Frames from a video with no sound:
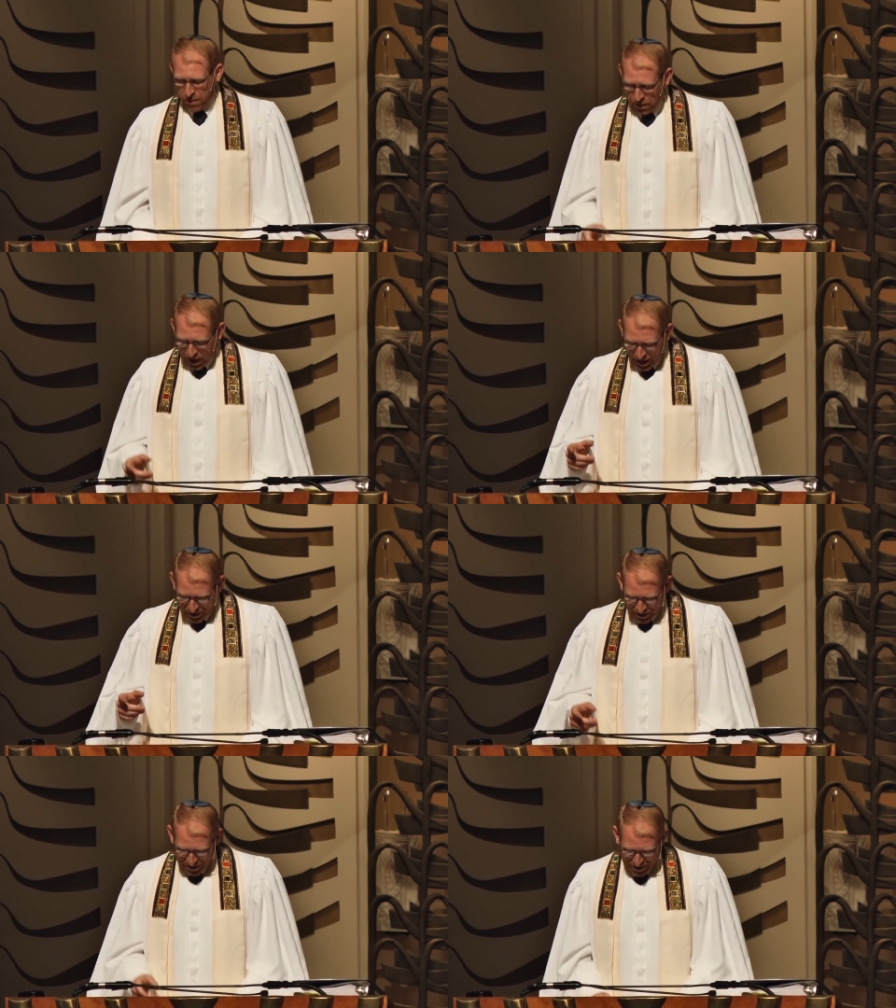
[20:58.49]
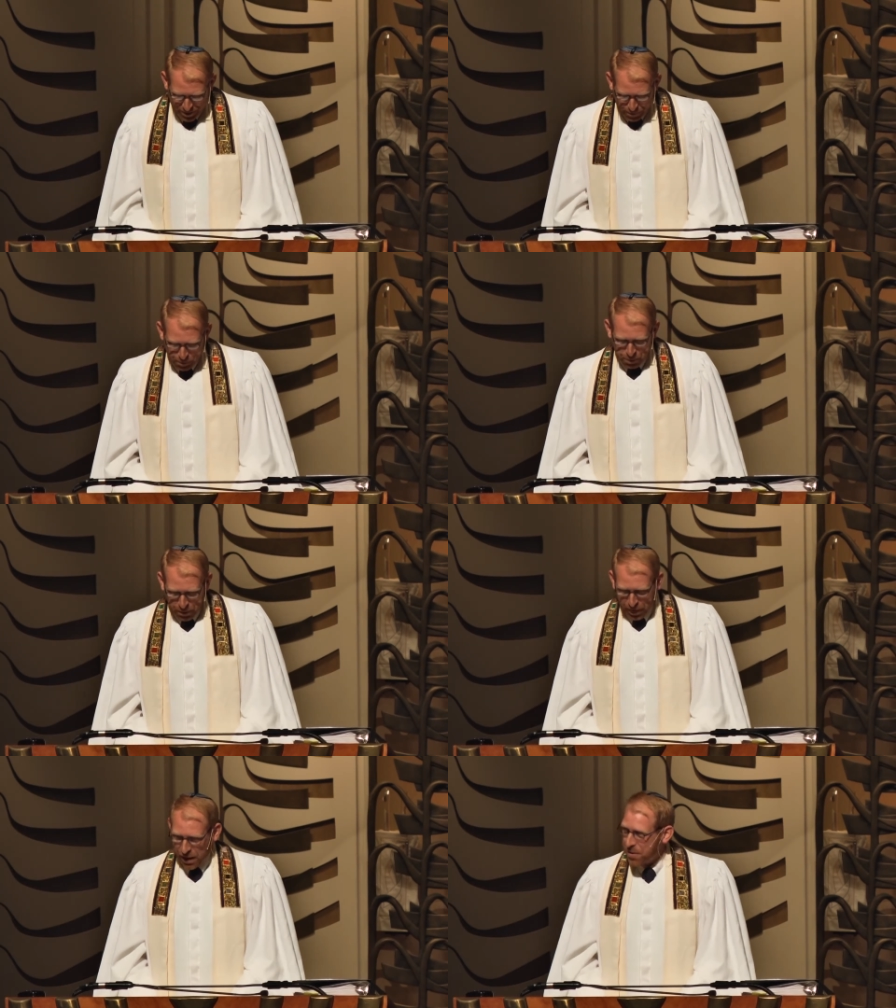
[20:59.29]
In fact,
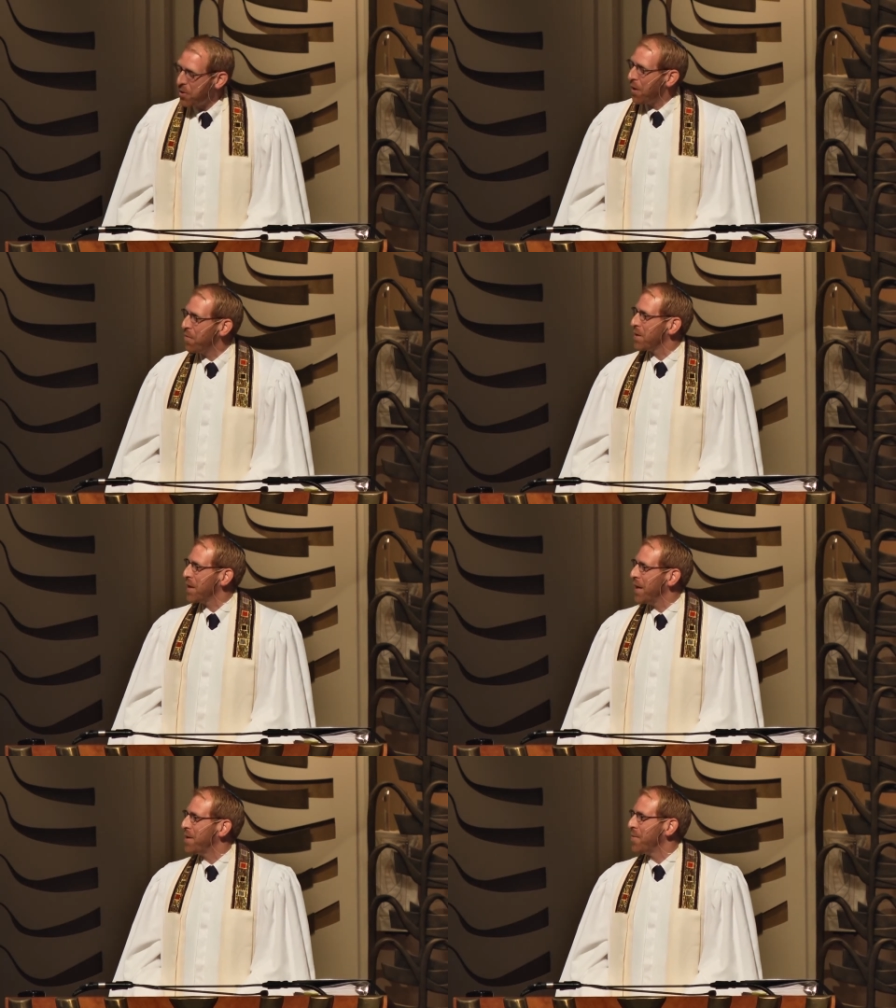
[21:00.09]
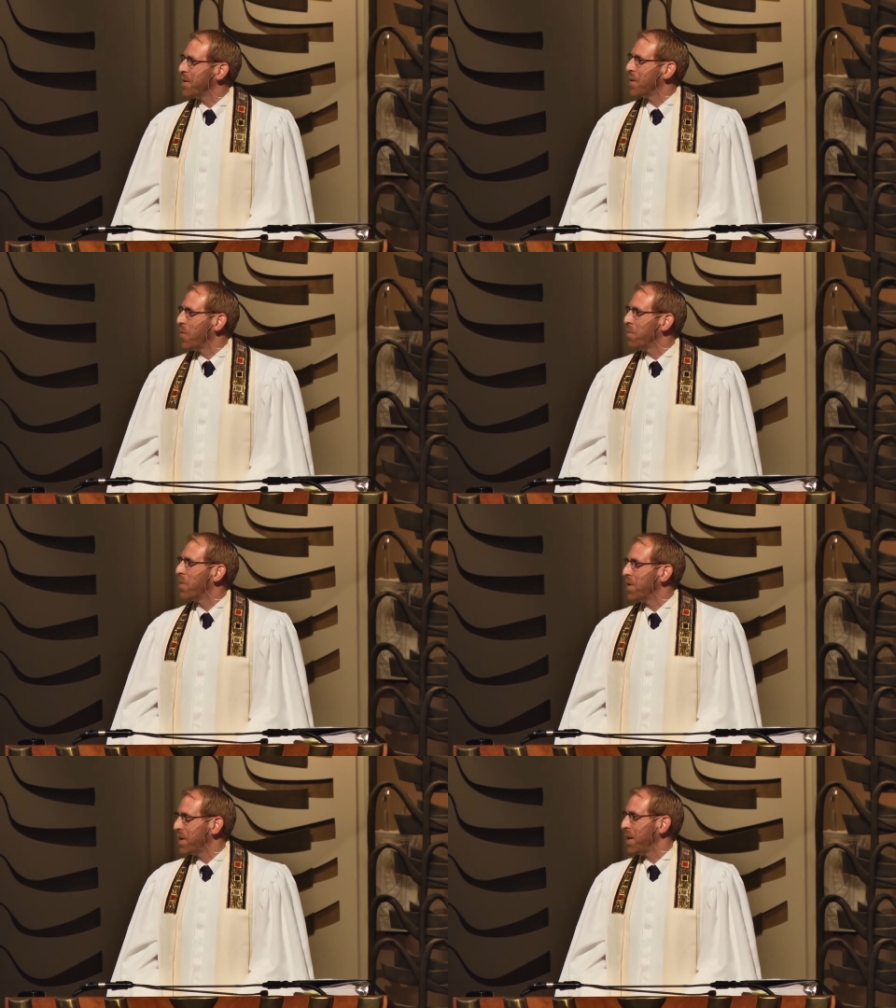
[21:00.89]
Jeff was late to his own
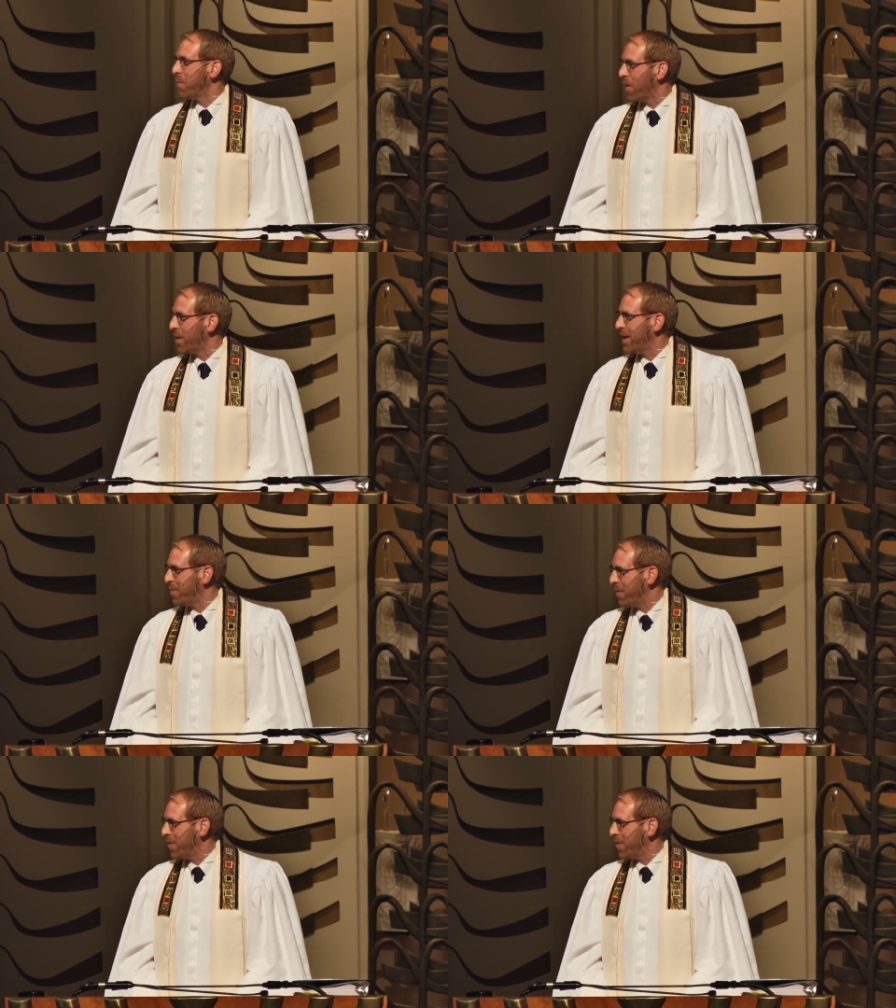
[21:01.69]
birthday party